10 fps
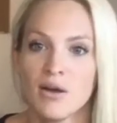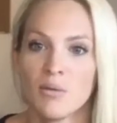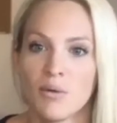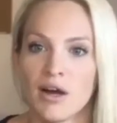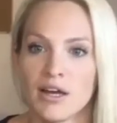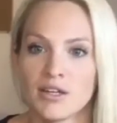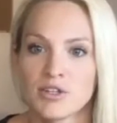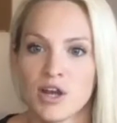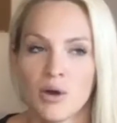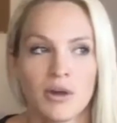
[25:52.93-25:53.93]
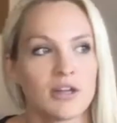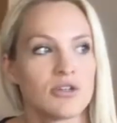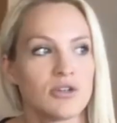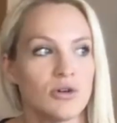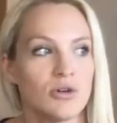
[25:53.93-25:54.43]
was going
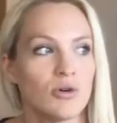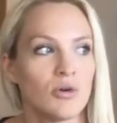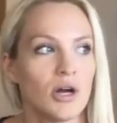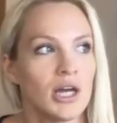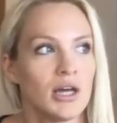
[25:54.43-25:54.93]
to